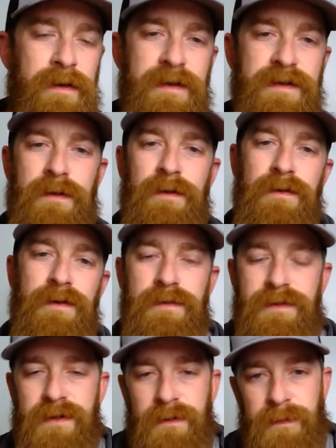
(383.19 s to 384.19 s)
this whole
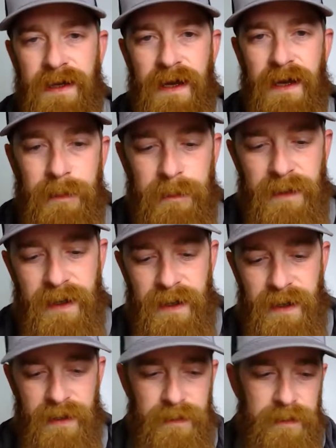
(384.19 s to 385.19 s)
YouTube game
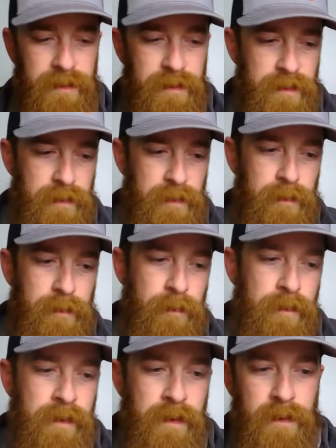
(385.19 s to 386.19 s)
and, you know,